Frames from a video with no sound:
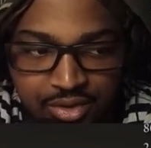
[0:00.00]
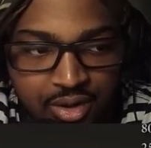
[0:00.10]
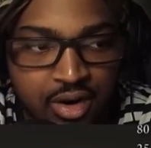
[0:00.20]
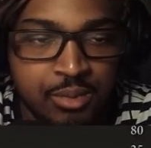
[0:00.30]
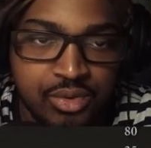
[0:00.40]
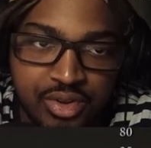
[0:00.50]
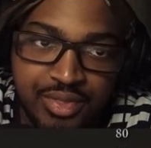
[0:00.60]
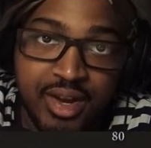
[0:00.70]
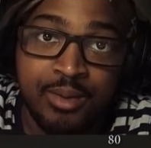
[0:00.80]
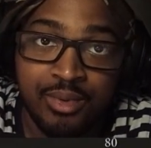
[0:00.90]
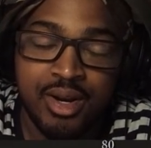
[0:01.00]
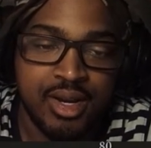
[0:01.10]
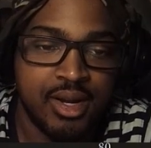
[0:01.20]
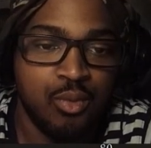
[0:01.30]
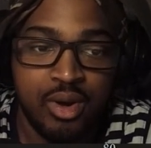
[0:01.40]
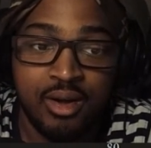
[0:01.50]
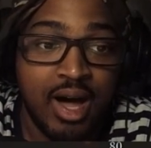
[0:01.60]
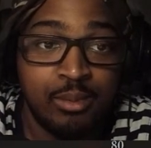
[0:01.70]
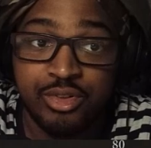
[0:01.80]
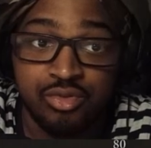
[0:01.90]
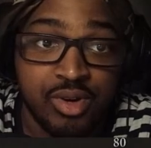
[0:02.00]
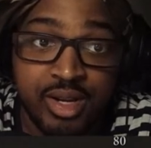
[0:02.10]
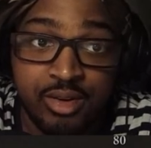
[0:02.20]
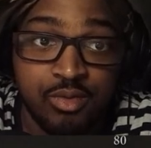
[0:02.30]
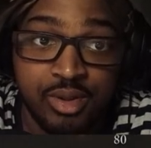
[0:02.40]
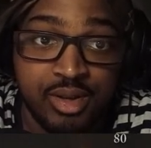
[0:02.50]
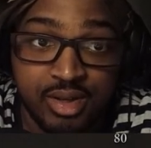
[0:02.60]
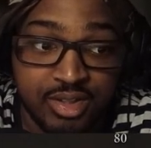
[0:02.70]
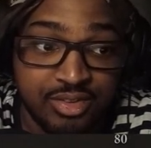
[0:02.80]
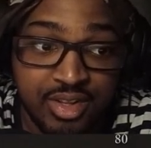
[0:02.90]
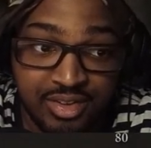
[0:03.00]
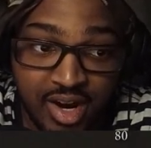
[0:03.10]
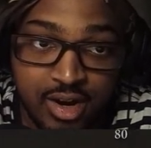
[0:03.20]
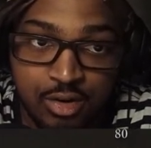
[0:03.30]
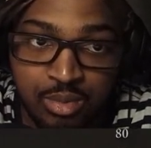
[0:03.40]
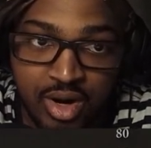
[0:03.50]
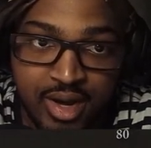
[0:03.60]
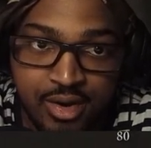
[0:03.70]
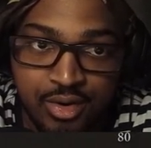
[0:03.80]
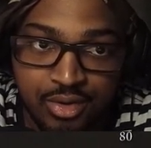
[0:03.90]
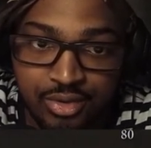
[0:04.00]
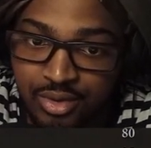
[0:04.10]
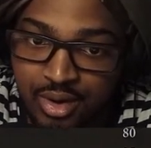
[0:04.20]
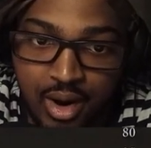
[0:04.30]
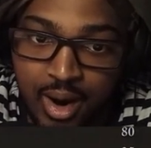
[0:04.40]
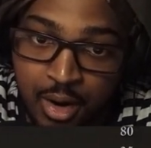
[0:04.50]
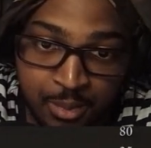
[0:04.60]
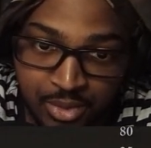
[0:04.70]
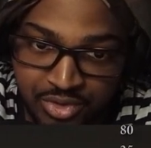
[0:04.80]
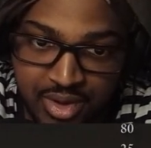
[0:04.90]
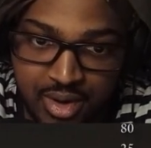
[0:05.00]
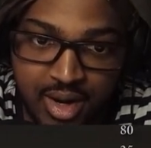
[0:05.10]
the armor set that I'm running, well, I'm just running really just the entire Briar's armor set.